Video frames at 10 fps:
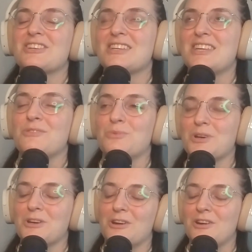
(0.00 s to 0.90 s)
he
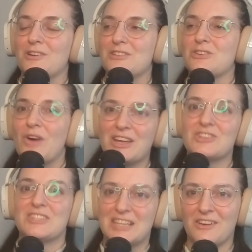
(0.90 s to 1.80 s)
were, so I
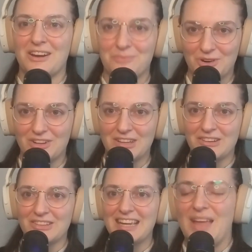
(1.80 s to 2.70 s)
could just hear him more
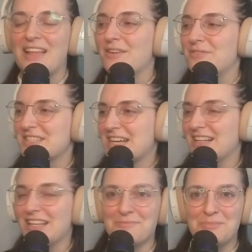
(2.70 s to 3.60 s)
clearly. I love this
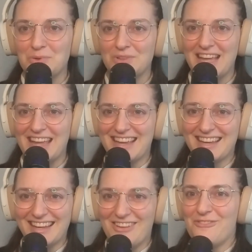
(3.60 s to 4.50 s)
kind of like
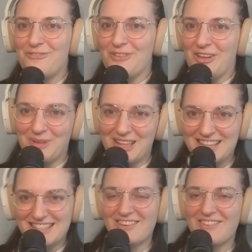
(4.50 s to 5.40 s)
bootleg filming
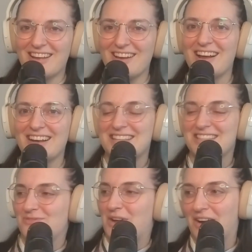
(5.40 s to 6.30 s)
that's going on.
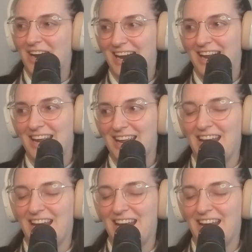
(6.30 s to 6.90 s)
It's very